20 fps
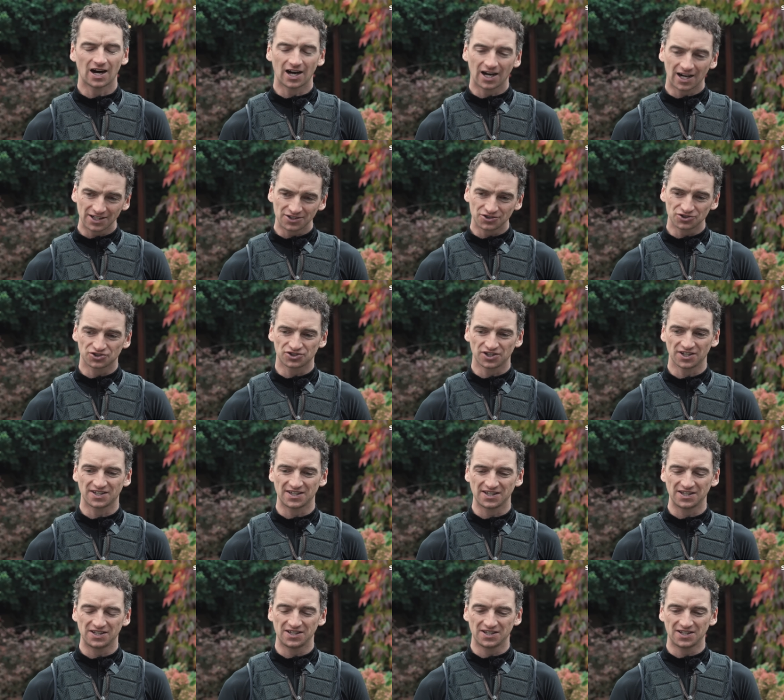I just
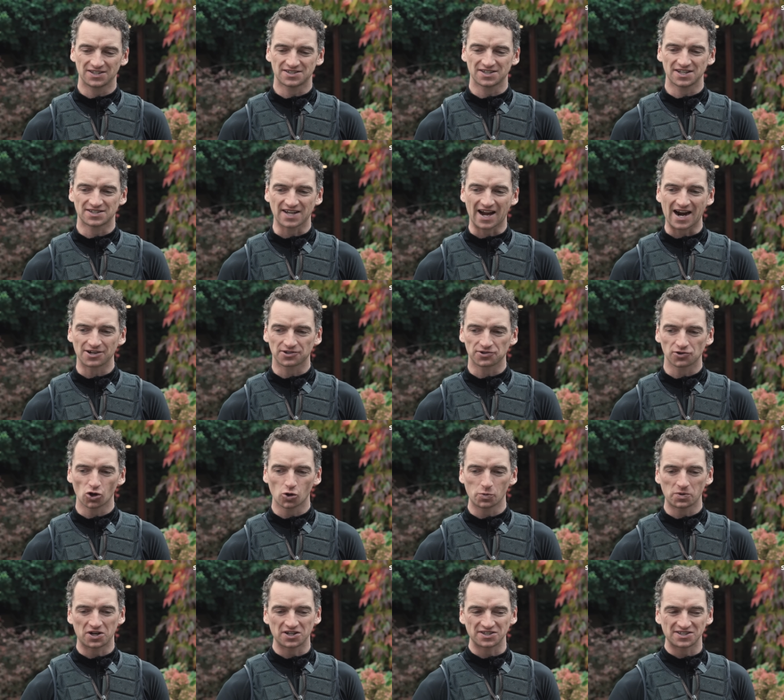think it's hard to
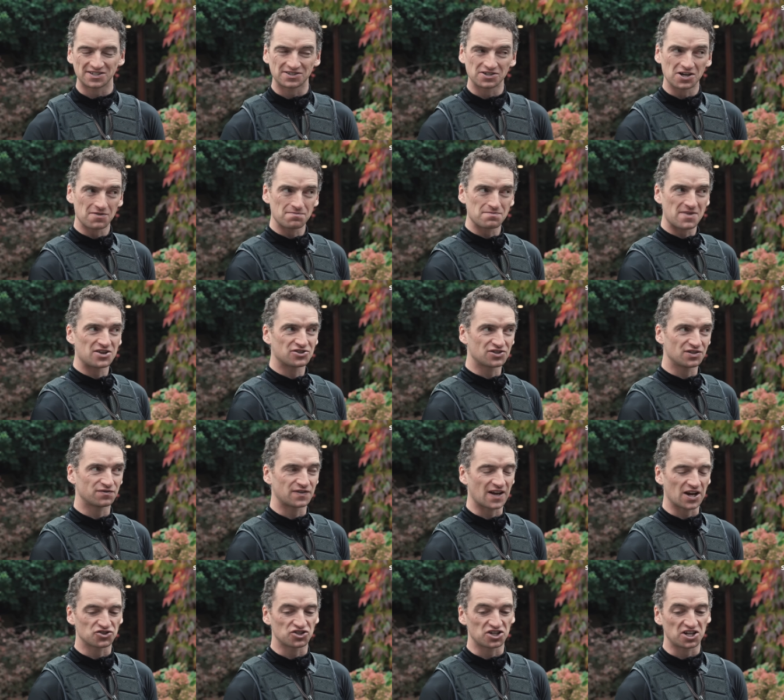know because he's not majorly
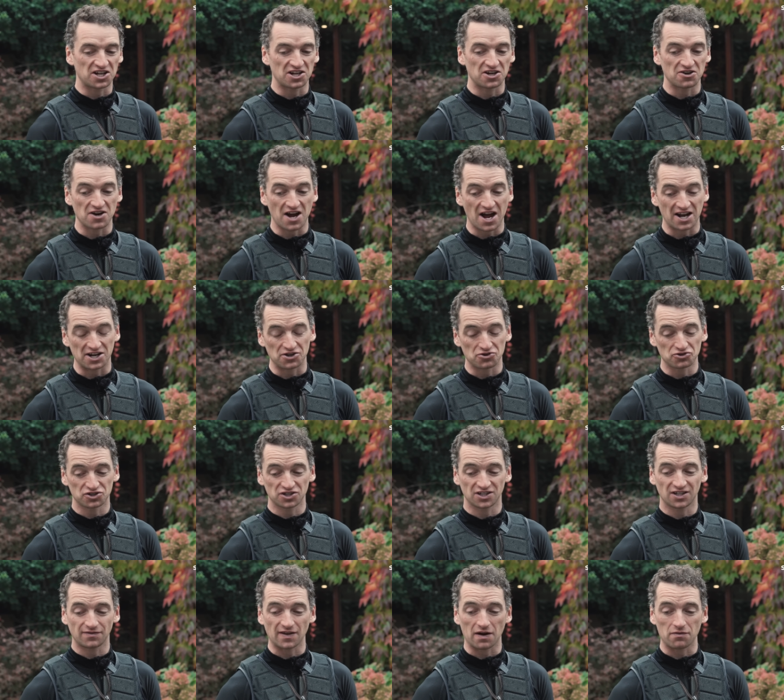flashy here, and he
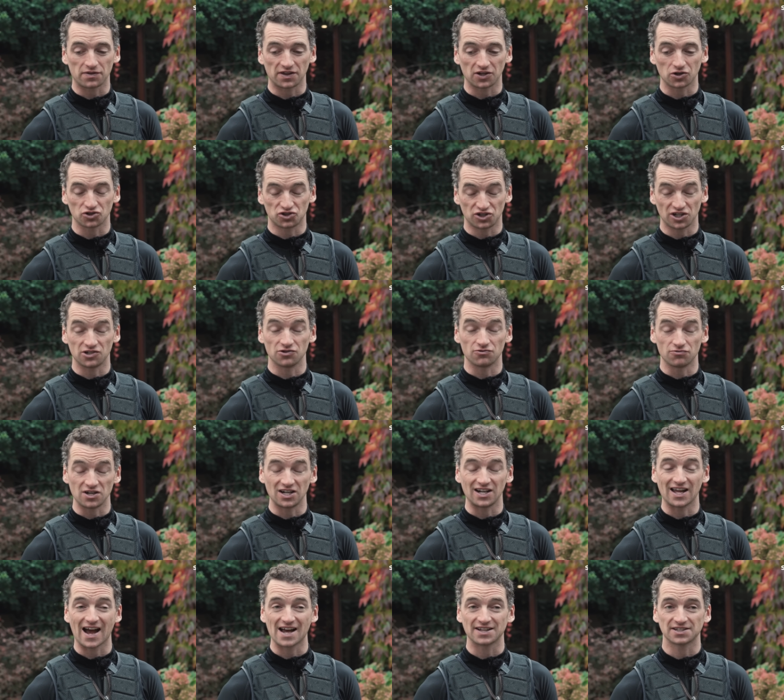doesn't give everything until you
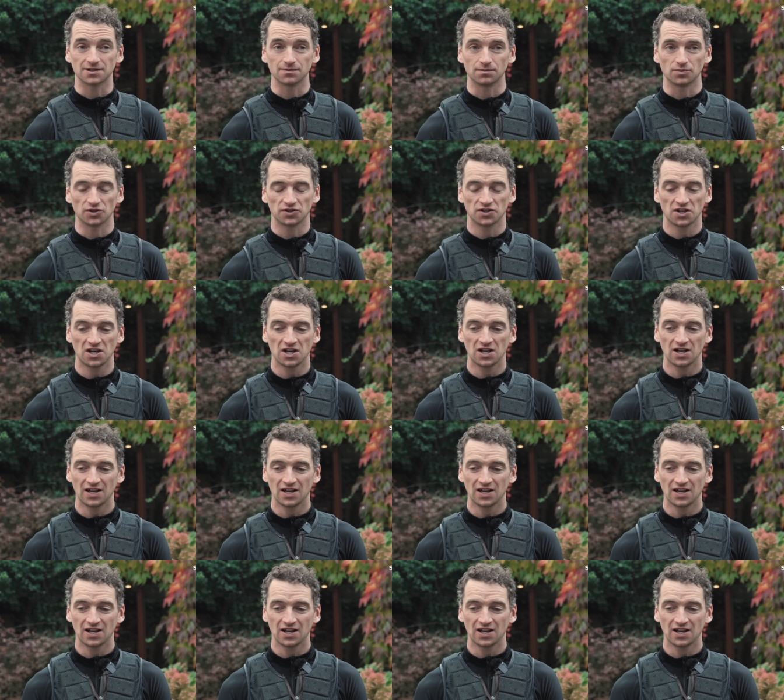really ask him. But